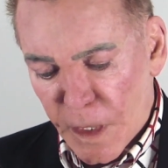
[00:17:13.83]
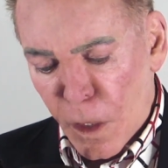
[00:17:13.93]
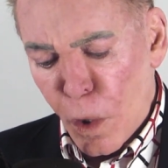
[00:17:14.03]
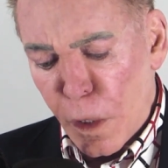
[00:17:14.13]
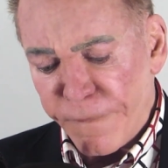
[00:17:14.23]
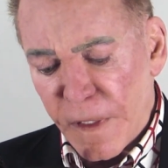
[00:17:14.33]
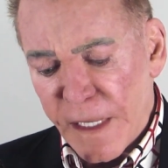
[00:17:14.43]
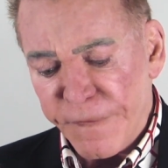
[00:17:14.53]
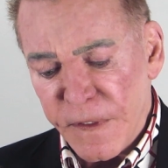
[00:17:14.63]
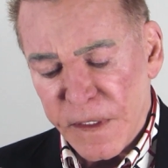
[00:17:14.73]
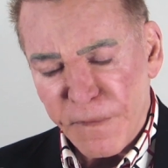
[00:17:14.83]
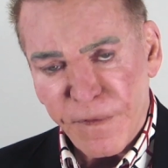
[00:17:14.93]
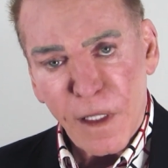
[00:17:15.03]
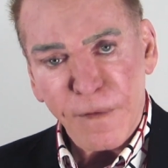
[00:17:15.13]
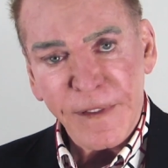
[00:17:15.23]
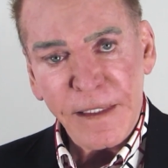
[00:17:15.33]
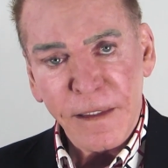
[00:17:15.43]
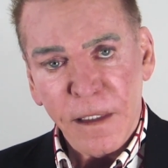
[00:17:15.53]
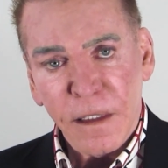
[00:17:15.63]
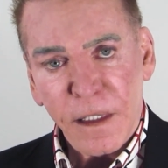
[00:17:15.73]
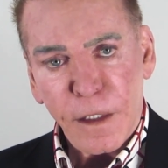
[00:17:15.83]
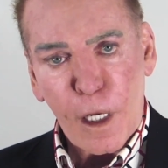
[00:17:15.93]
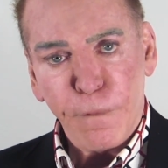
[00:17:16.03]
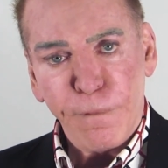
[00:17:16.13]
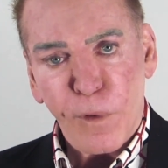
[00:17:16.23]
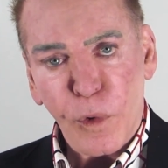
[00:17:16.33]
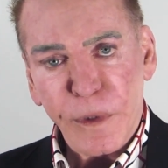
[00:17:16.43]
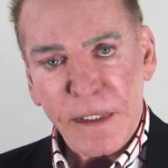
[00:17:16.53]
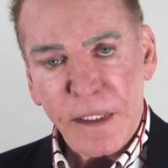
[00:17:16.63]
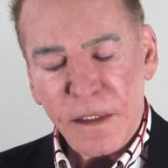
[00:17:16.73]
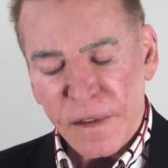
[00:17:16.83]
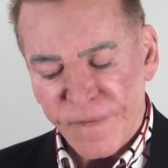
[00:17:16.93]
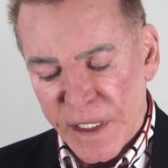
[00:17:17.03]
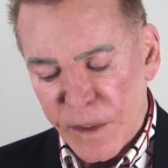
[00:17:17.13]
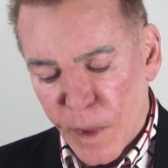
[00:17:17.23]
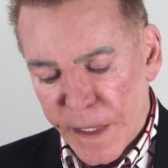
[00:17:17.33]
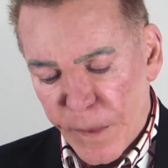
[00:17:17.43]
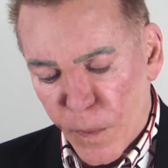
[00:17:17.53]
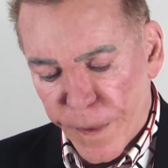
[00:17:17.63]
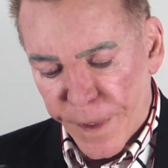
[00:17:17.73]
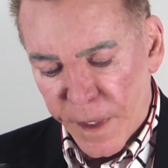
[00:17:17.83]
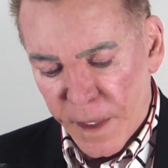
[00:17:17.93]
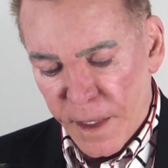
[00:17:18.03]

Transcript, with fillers: All of life is evolving and unfolding in divine right order.